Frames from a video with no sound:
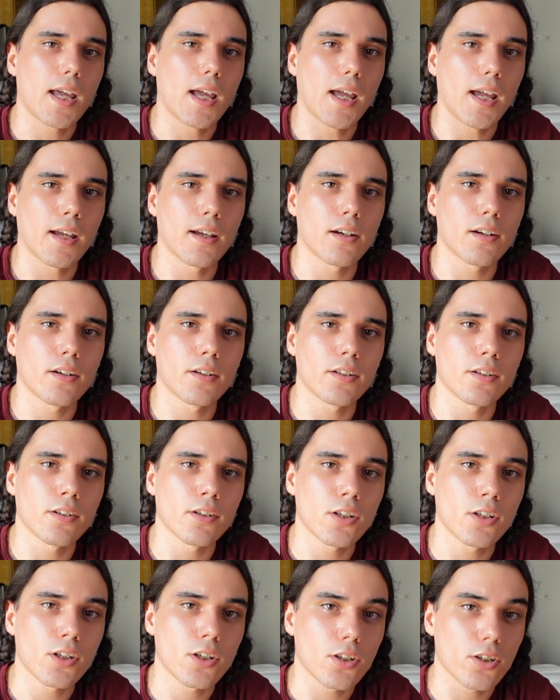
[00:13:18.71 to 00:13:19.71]
and
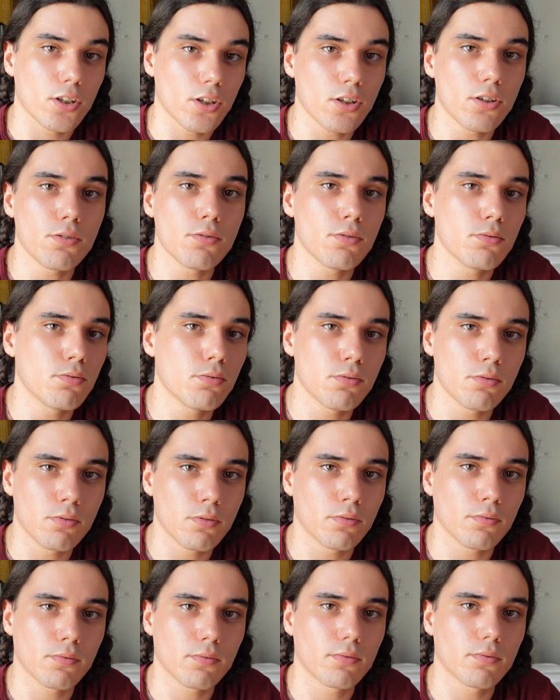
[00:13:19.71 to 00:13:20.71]

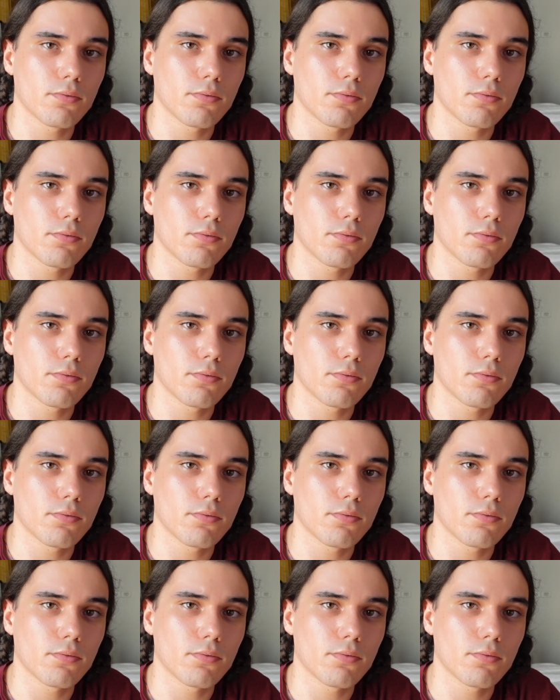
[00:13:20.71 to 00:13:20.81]
you